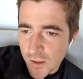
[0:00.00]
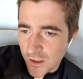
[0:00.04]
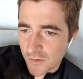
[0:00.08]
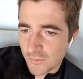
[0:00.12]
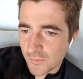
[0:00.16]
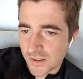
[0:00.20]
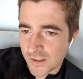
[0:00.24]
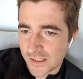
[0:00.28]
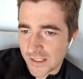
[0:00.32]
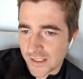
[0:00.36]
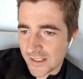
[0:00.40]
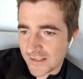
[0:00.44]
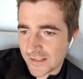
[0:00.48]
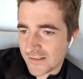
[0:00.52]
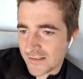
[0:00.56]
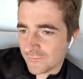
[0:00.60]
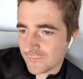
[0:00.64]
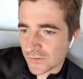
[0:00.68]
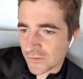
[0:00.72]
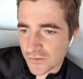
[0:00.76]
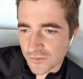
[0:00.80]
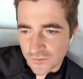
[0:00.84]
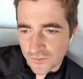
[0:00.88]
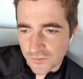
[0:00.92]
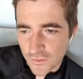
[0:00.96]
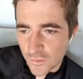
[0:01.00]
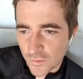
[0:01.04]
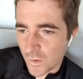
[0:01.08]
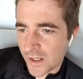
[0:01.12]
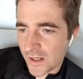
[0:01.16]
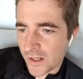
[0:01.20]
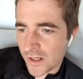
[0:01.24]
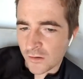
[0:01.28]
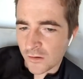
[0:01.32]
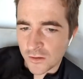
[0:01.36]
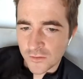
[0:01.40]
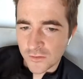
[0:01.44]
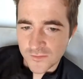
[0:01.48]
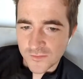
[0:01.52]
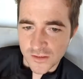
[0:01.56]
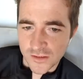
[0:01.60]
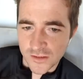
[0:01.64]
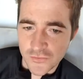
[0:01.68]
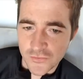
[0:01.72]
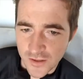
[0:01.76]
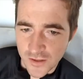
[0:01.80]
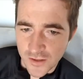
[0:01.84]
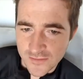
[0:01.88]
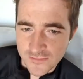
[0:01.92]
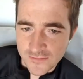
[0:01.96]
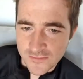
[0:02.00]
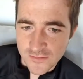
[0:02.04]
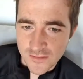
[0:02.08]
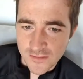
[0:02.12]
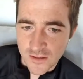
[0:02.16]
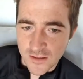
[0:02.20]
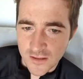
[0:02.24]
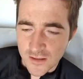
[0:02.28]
where kids either just quit or lose interest.